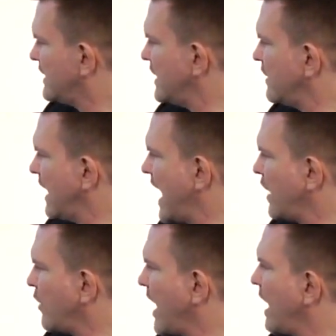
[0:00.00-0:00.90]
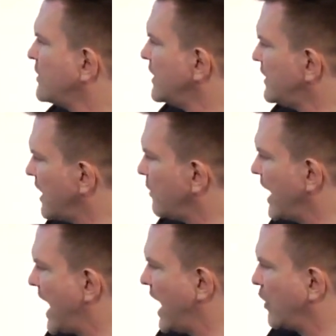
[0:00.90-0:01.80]
Single hand grabs,
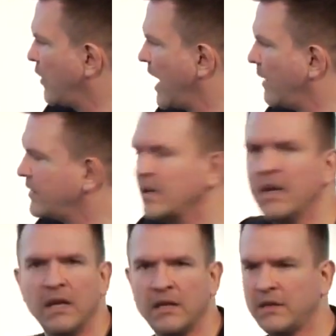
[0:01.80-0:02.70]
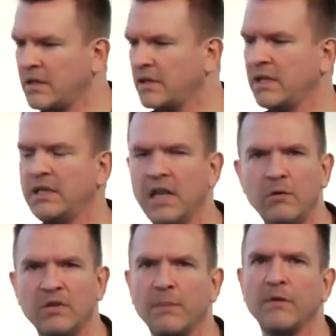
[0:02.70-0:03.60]
double hand grabs. Just
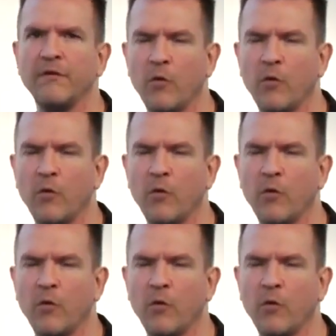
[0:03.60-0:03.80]
continues up the